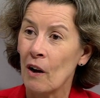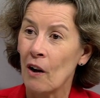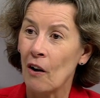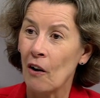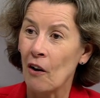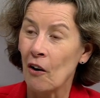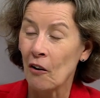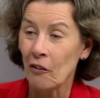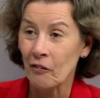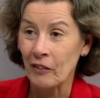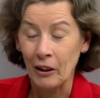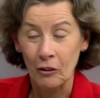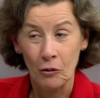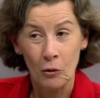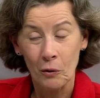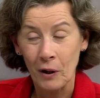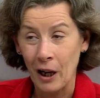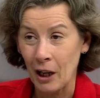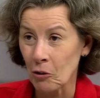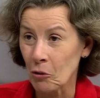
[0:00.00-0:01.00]
that
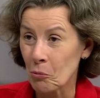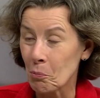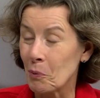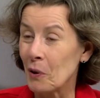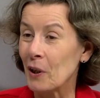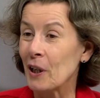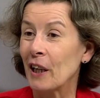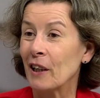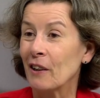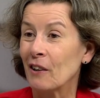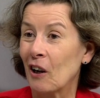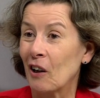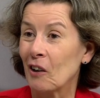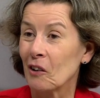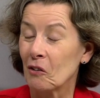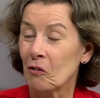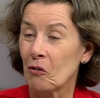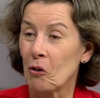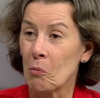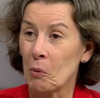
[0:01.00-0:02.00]
you cannot bring in
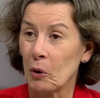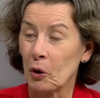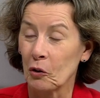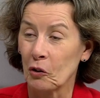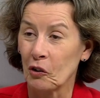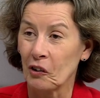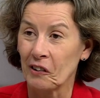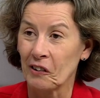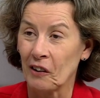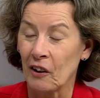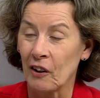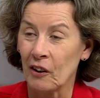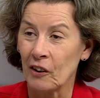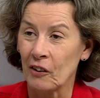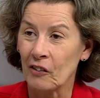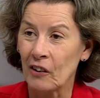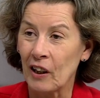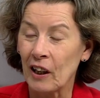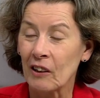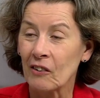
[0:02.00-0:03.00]
gas from another
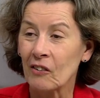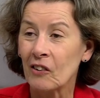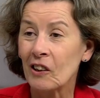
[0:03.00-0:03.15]
side. And